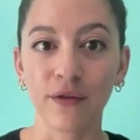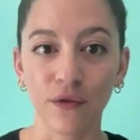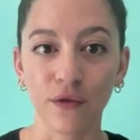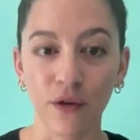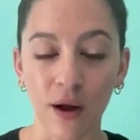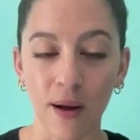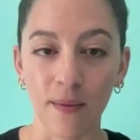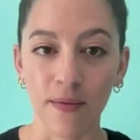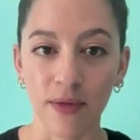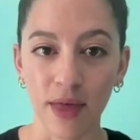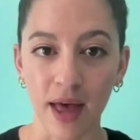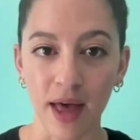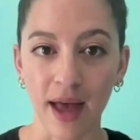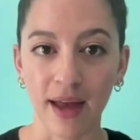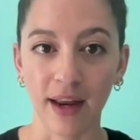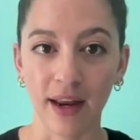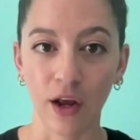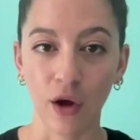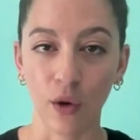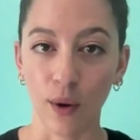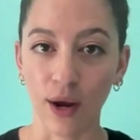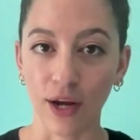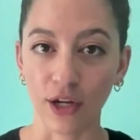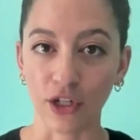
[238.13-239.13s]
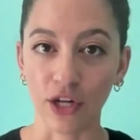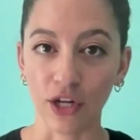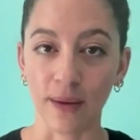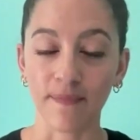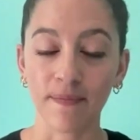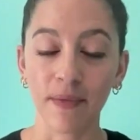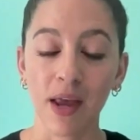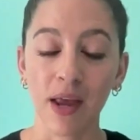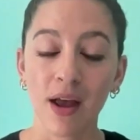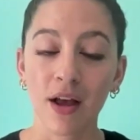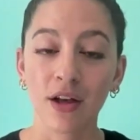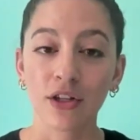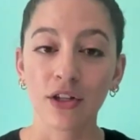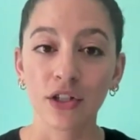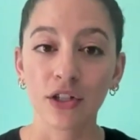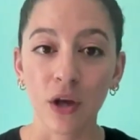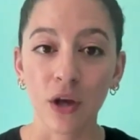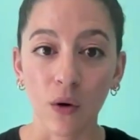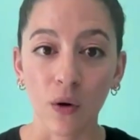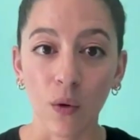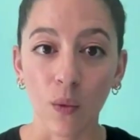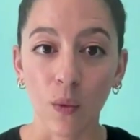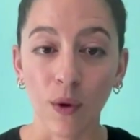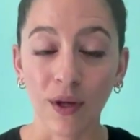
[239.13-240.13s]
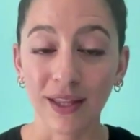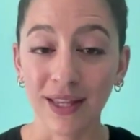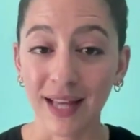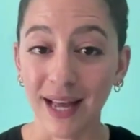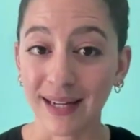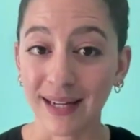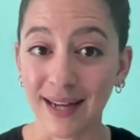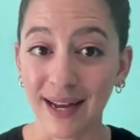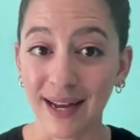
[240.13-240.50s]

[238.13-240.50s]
from that equation. So what that